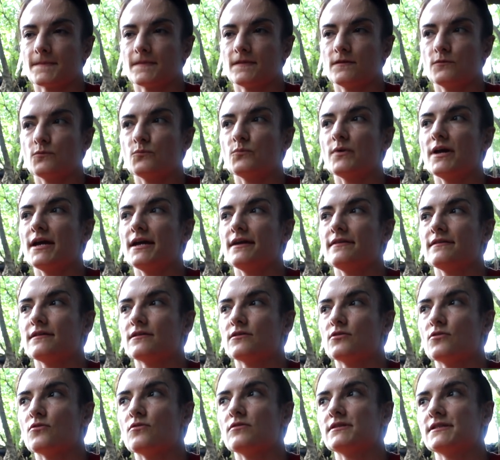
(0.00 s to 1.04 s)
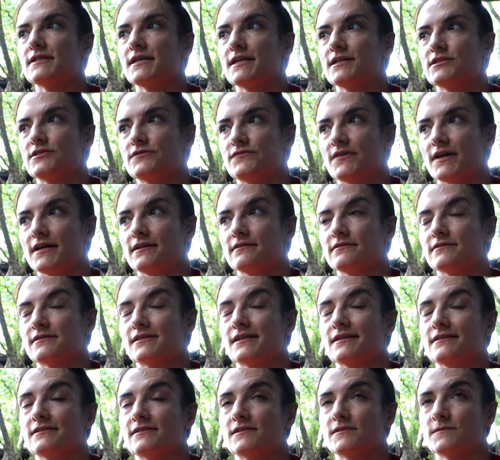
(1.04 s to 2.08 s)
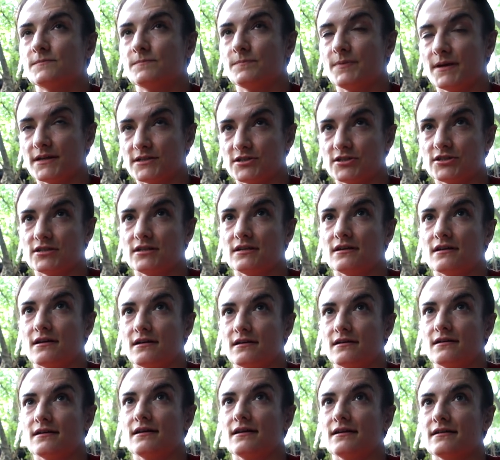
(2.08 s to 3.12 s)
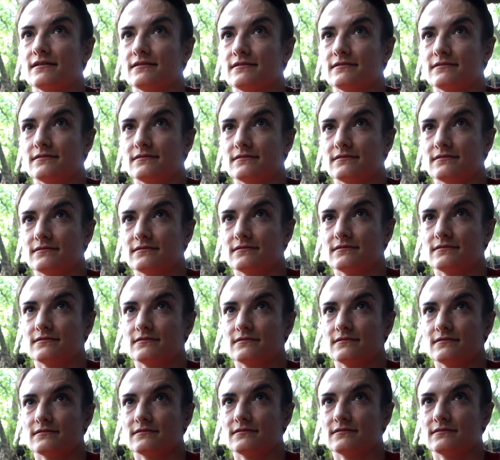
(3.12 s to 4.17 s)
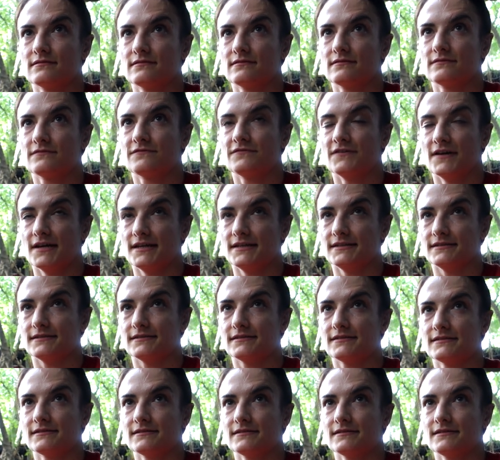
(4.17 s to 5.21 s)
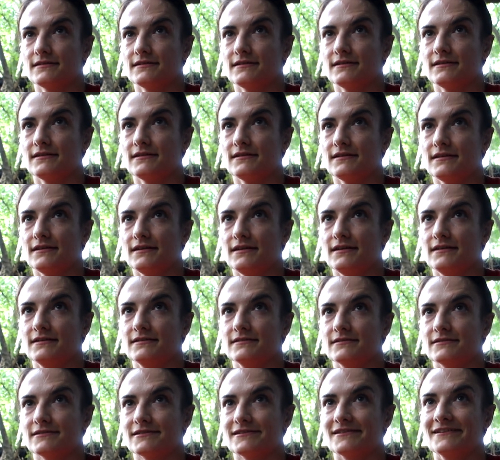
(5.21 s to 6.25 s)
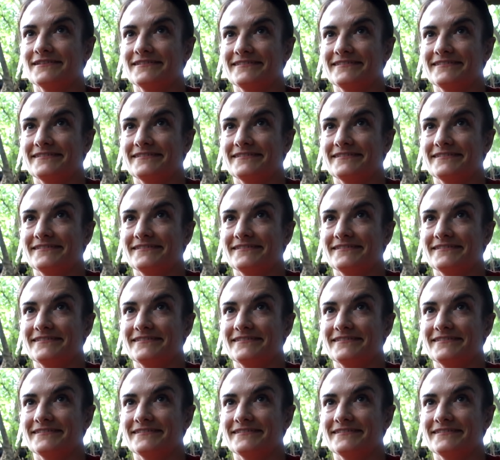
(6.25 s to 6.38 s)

The way that Golden Age fighters, and especially Karuhat, fights is